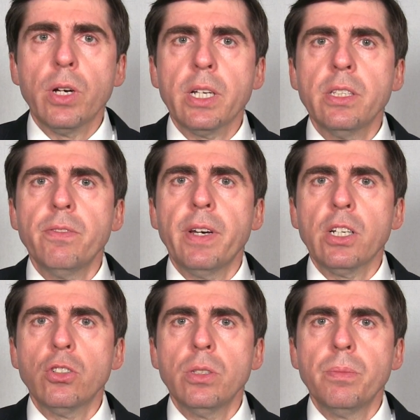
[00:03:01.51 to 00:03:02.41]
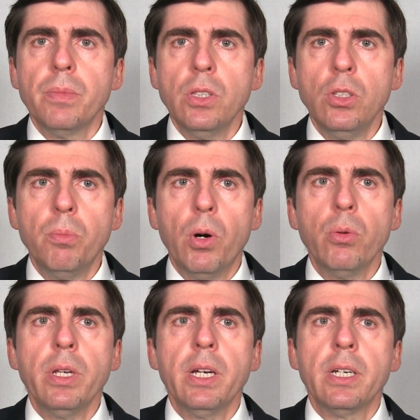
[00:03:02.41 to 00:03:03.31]
tract infection,
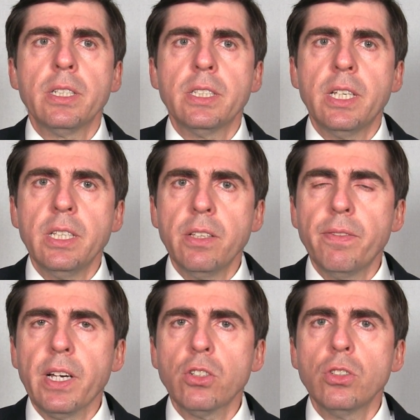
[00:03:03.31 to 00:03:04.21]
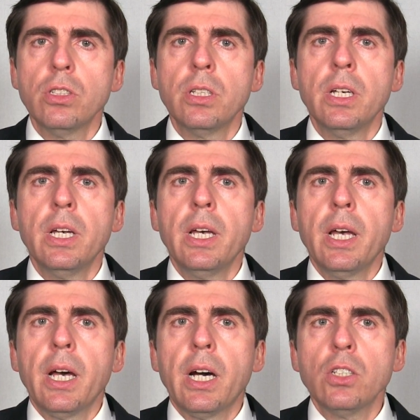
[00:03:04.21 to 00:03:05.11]
pneumonia, skin infection,
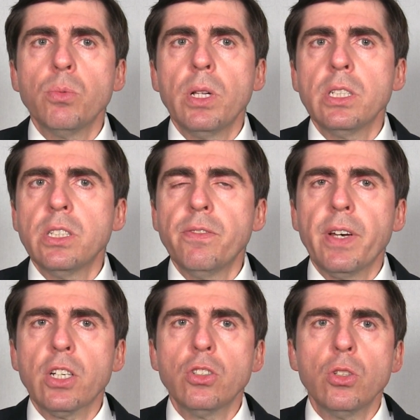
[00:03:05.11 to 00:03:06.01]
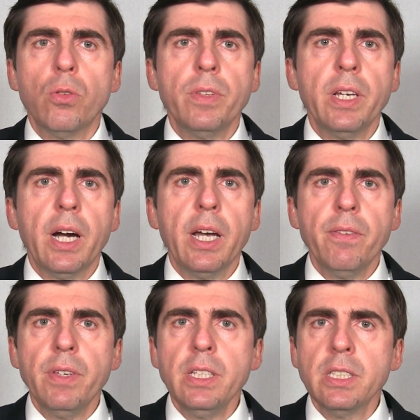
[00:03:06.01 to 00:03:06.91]
as well as infection of the
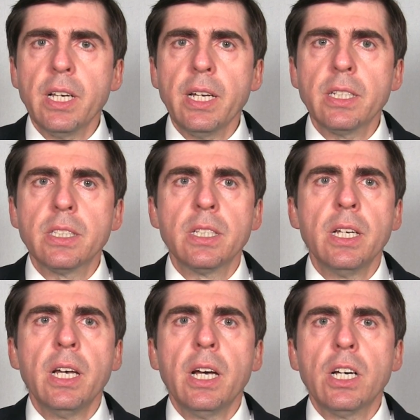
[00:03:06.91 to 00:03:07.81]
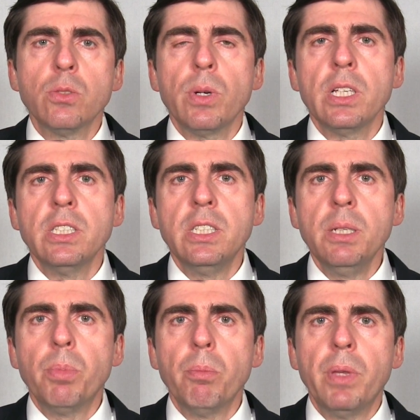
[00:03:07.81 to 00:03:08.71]
IV sites, as well as
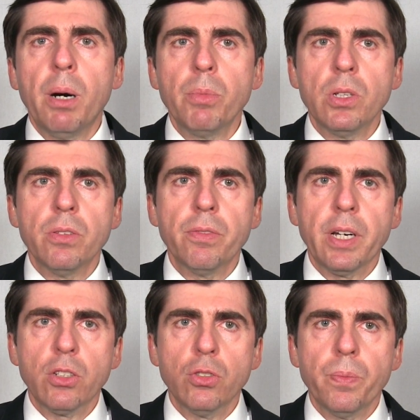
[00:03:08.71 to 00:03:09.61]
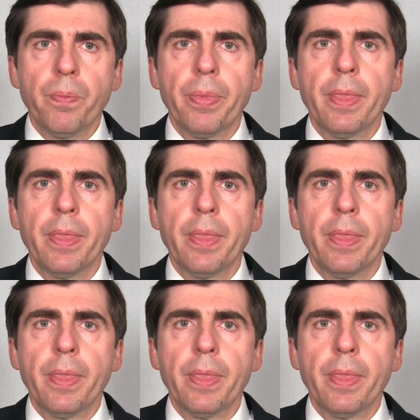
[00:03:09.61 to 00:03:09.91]
deep abdominal infection.